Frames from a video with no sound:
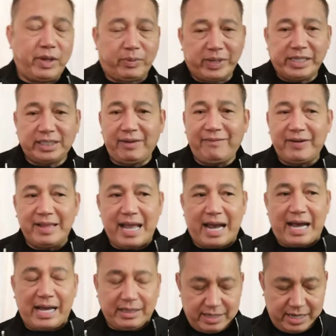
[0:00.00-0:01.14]
The reason for
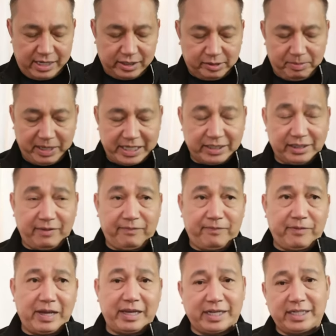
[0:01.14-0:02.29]
that is because if
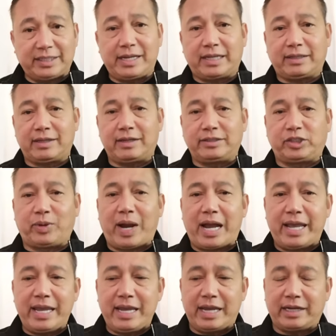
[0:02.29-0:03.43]
it is not
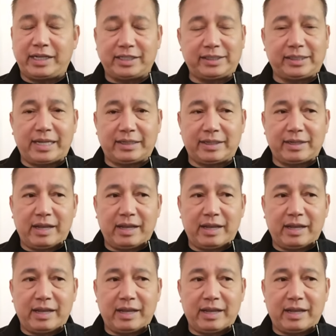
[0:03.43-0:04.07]
dry and it's not